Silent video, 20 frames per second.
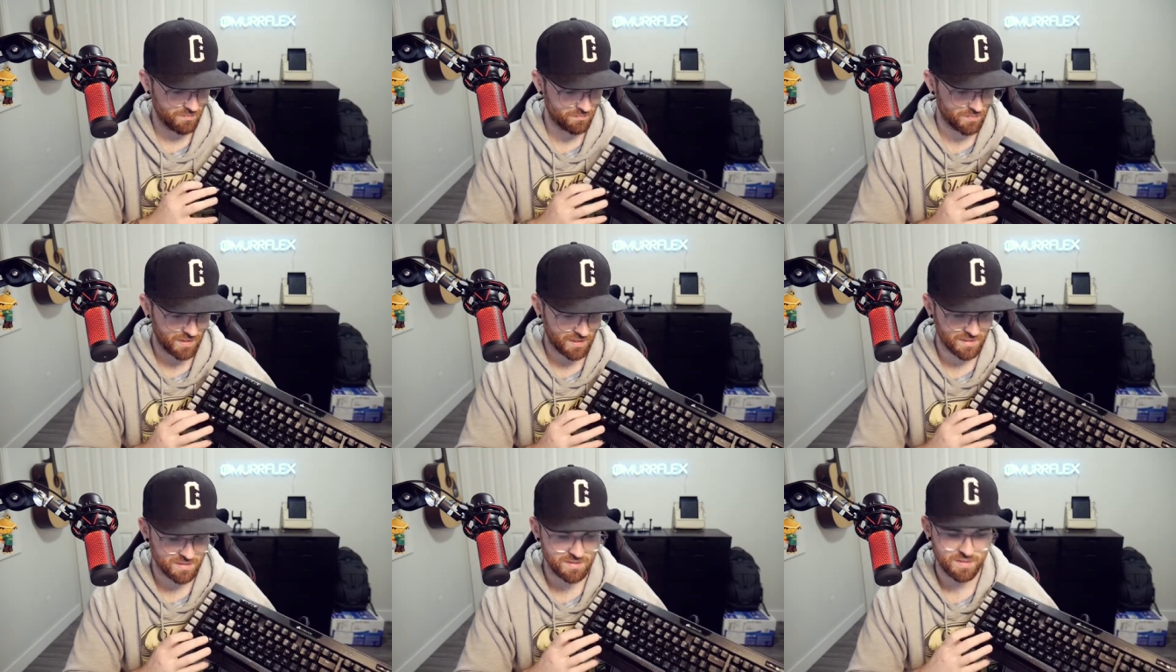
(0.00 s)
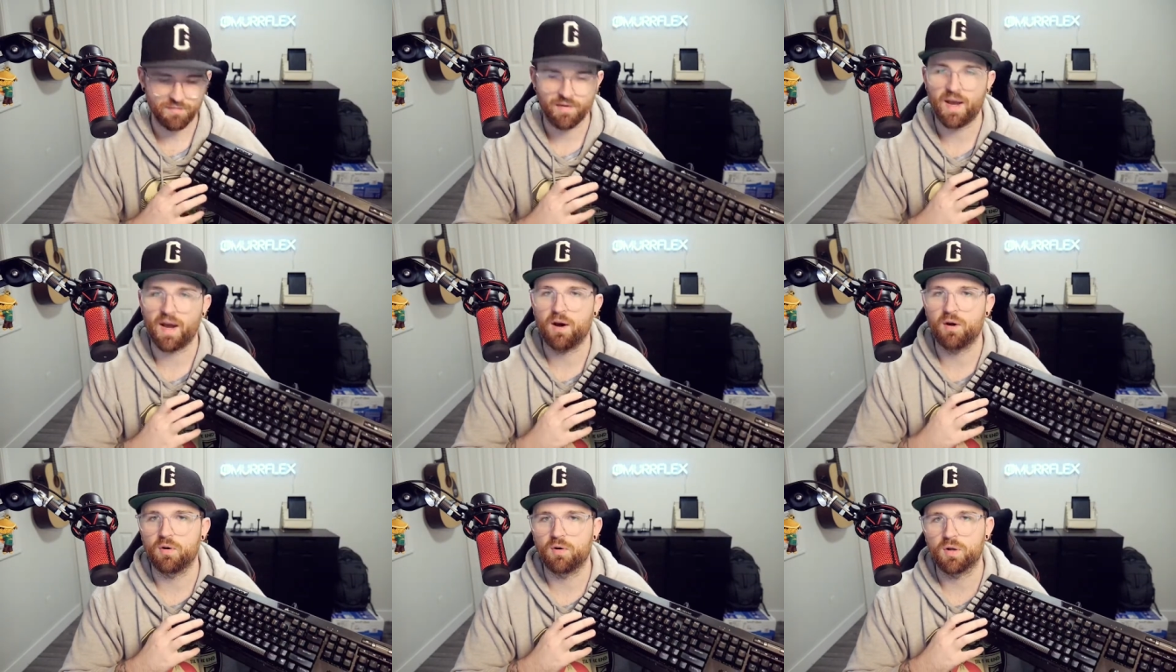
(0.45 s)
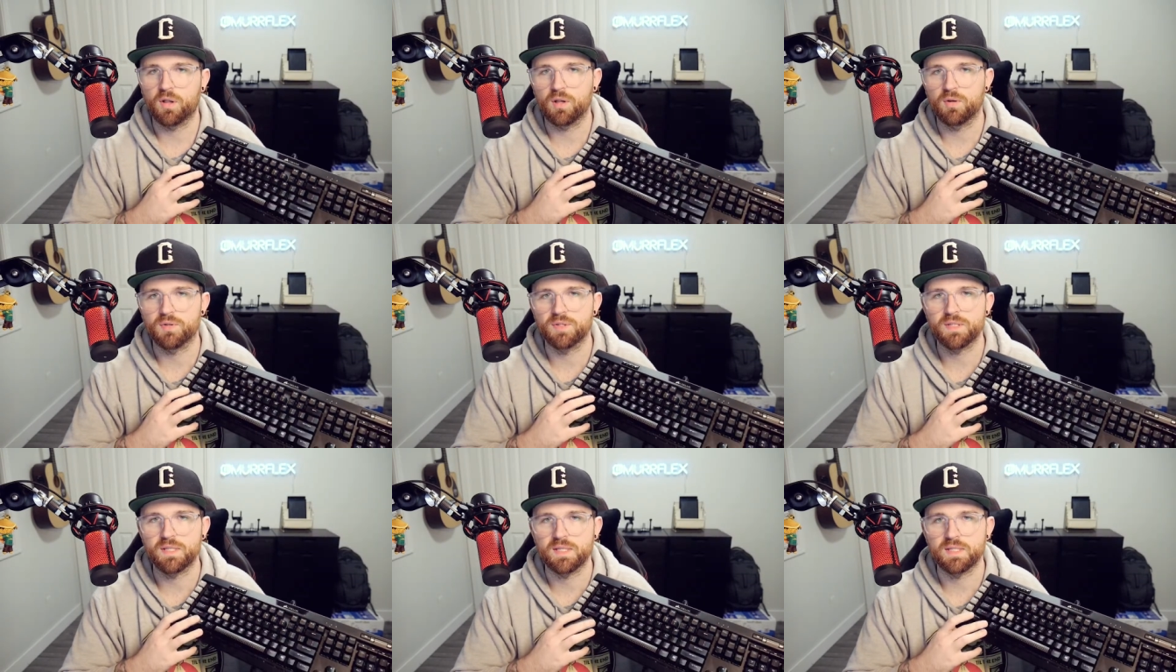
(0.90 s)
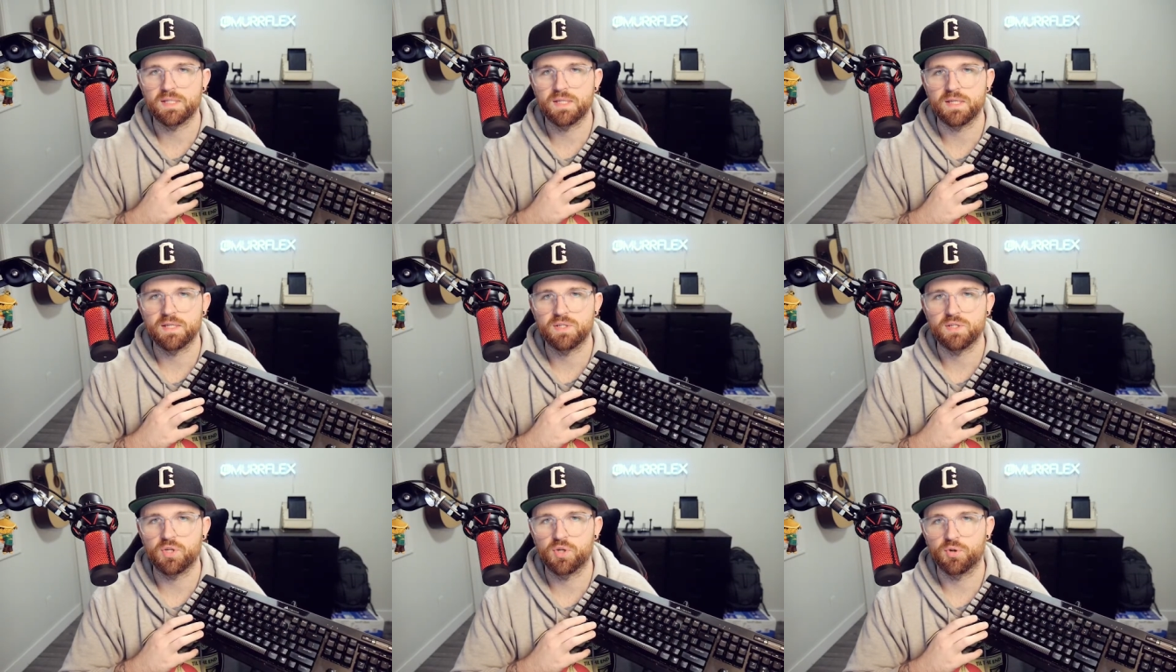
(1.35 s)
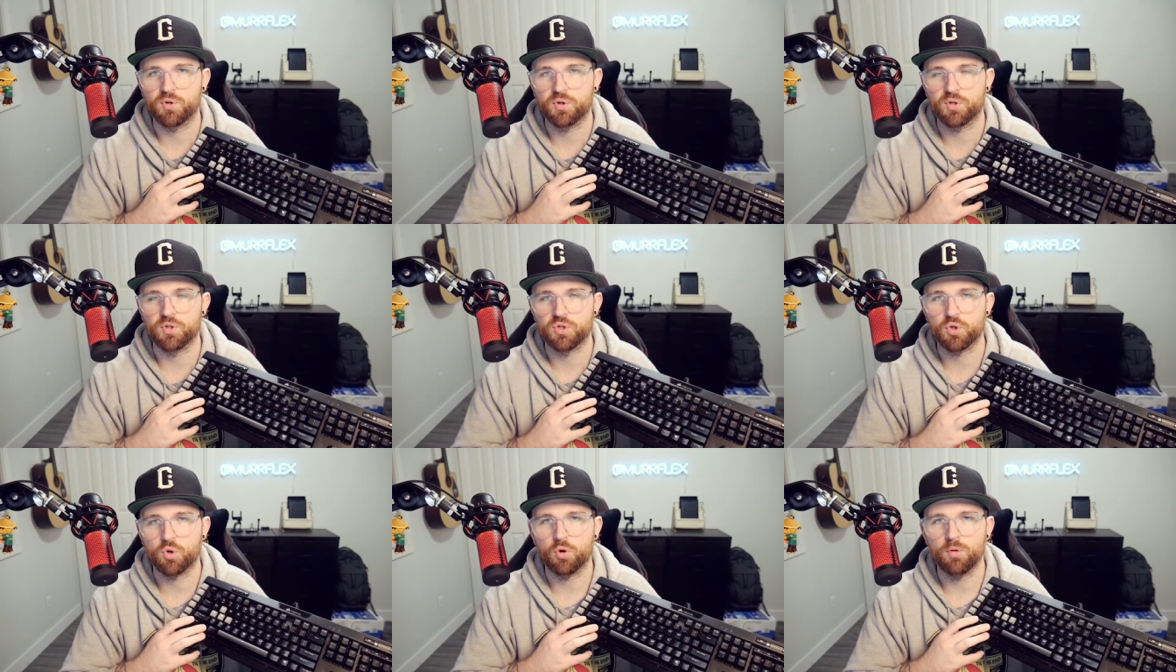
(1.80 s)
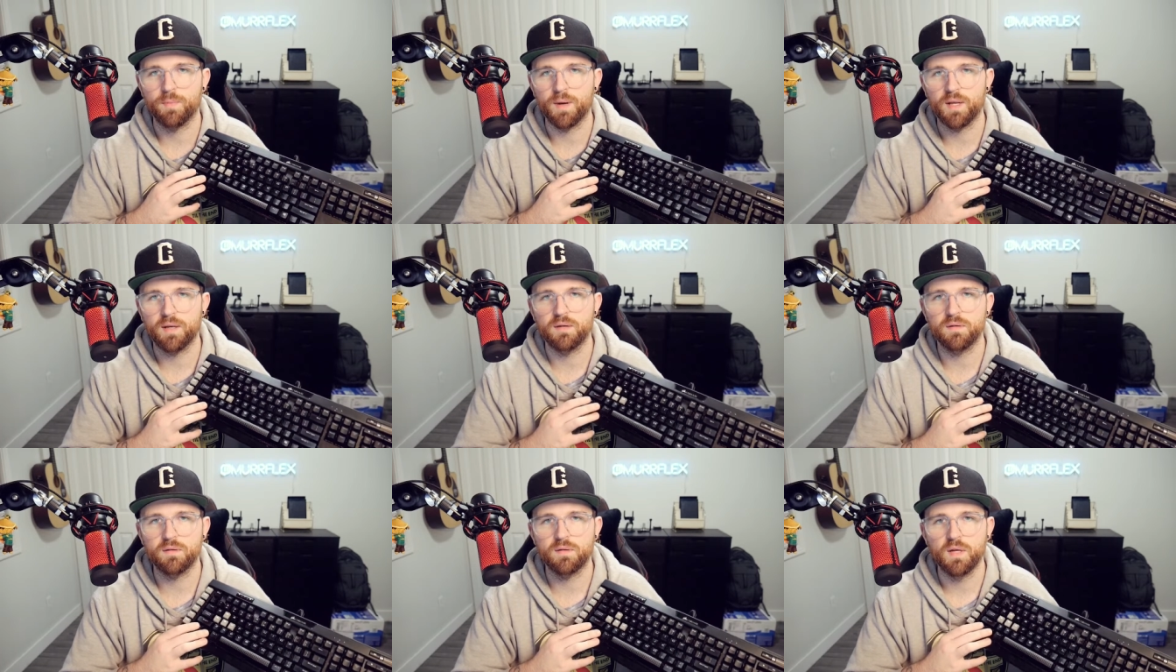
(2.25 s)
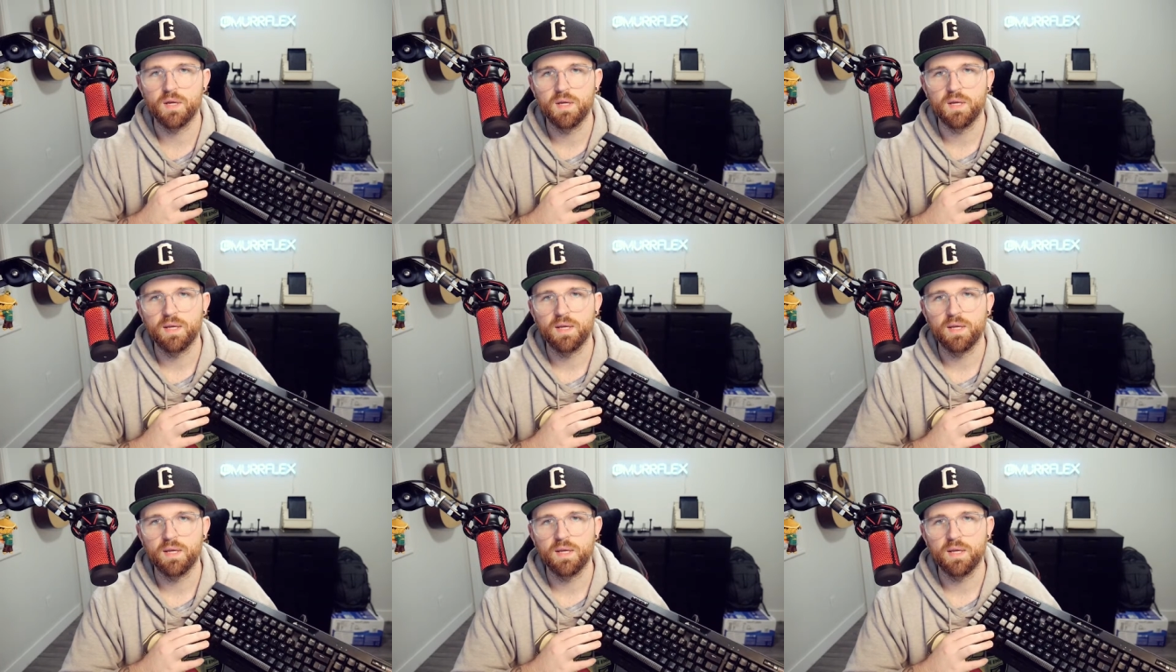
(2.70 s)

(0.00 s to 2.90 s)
because of how close this is to your control button,